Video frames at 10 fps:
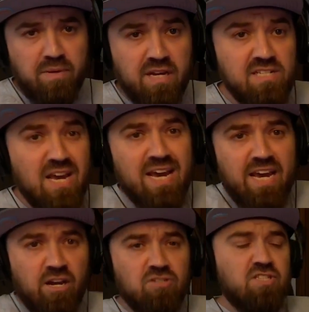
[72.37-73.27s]
Because
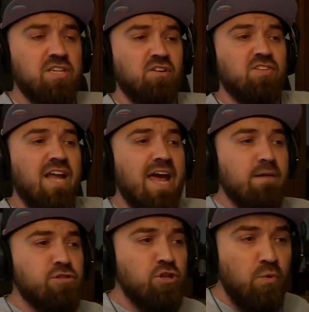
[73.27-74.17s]
here's the deal. Today
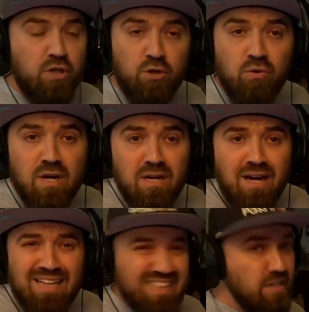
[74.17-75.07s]
I'm showing you
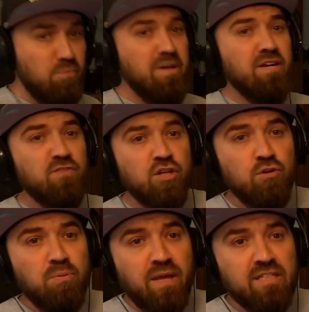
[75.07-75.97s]
a little bit of the new
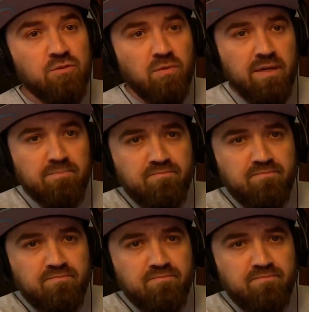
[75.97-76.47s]
place we're in.